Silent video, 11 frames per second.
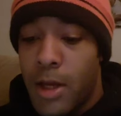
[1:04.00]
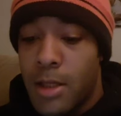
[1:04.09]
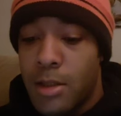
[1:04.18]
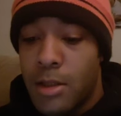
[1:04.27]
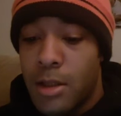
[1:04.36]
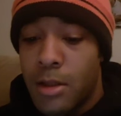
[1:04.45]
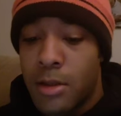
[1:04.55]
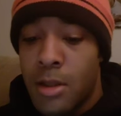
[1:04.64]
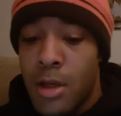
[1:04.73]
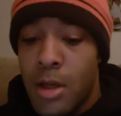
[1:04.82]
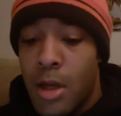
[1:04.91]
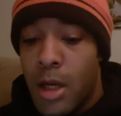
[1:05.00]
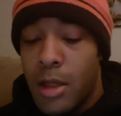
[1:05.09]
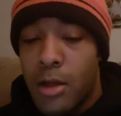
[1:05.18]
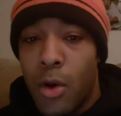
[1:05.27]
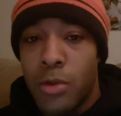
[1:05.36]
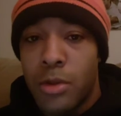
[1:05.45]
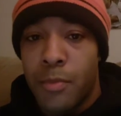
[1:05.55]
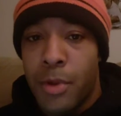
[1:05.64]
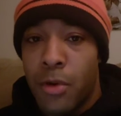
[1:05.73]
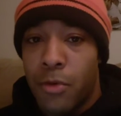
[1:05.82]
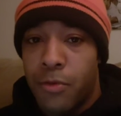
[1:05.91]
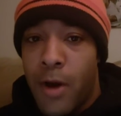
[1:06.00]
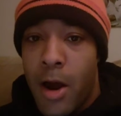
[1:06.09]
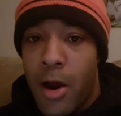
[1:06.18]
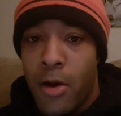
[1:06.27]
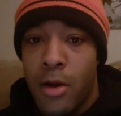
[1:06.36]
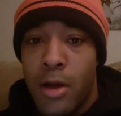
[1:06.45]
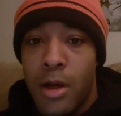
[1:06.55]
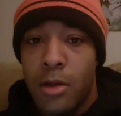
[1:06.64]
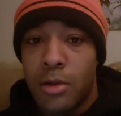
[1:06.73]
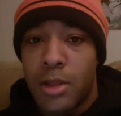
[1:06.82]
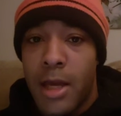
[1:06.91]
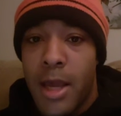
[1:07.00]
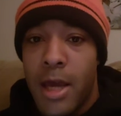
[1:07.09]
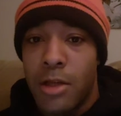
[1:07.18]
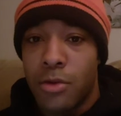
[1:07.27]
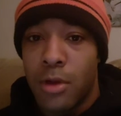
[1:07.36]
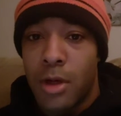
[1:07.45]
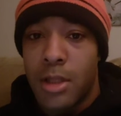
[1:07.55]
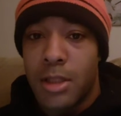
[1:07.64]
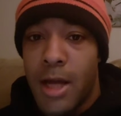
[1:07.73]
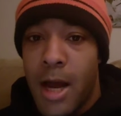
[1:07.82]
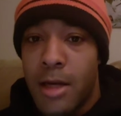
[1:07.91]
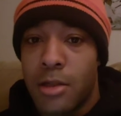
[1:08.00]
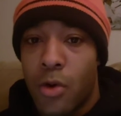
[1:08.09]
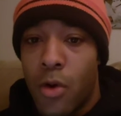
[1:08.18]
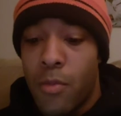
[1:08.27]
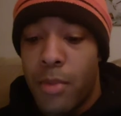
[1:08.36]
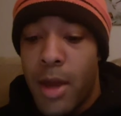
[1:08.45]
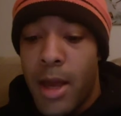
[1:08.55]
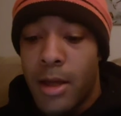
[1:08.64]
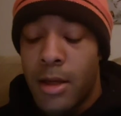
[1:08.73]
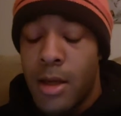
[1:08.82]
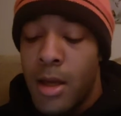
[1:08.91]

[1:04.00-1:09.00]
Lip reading: last six. And the Colts have been on fire. Looks like Andrew Luck has gotten his arm back.